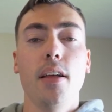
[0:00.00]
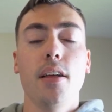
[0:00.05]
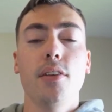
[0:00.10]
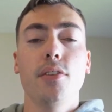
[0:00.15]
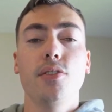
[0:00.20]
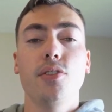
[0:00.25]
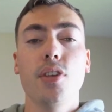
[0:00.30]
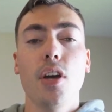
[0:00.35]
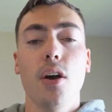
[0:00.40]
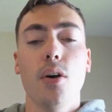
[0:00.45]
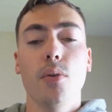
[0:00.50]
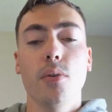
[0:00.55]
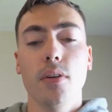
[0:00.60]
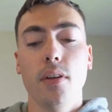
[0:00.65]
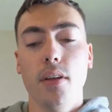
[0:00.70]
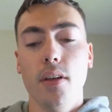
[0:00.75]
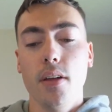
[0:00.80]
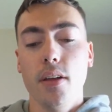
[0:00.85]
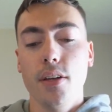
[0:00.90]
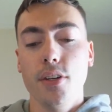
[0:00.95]
So
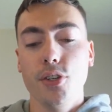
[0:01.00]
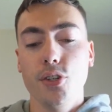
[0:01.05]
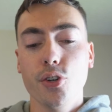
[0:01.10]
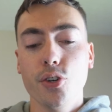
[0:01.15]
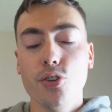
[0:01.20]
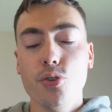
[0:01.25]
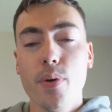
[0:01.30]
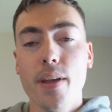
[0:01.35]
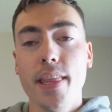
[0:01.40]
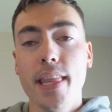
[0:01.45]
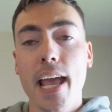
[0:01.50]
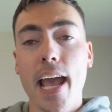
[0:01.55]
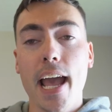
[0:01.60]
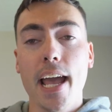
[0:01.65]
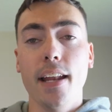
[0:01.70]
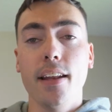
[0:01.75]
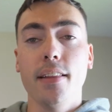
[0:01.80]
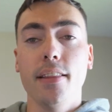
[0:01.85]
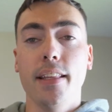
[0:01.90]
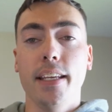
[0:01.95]
you're doing
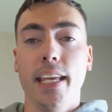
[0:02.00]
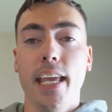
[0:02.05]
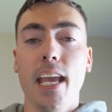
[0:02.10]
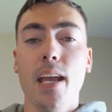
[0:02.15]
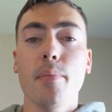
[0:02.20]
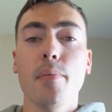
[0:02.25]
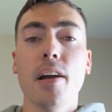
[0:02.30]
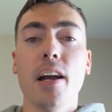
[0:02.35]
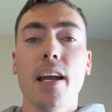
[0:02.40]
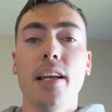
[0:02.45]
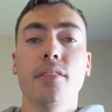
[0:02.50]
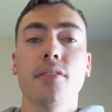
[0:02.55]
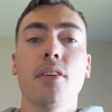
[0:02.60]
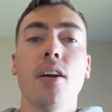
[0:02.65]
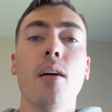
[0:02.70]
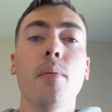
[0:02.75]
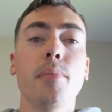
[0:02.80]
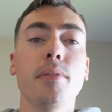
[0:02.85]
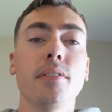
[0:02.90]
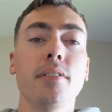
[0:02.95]
that, the camera is
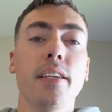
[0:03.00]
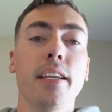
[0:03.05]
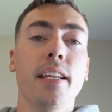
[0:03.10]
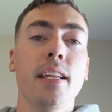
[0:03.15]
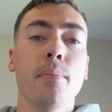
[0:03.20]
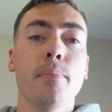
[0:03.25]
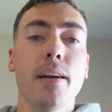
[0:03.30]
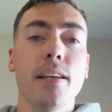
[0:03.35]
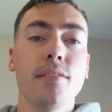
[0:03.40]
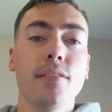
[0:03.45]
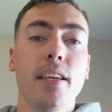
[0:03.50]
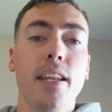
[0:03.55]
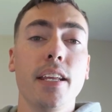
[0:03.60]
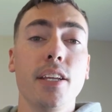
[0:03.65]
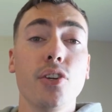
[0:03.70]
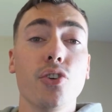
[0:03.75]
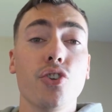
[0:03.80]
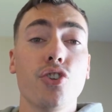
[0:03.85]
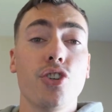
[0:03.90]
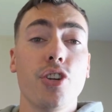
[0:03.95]
compensating by
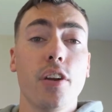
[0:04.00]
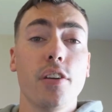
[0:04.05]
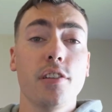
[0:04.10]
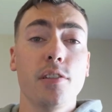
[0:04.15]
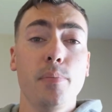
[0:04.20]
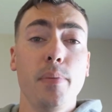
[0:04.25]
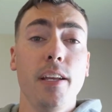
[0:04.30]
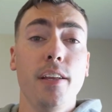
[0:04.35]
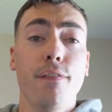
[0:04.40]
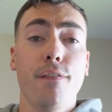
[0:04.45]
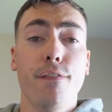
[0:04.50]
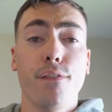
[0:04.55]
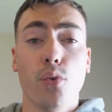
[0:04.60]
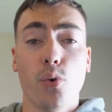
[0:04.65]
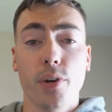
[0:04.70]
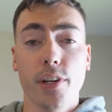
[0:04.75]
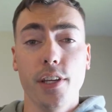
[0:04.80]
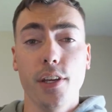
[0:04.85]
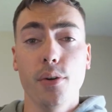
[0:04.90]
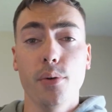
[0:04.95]
setting your shutter speed
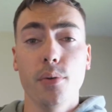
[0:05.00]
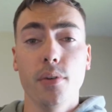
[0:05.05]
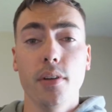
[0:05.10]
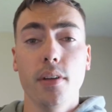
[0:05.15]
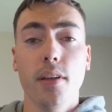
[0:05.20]
for you.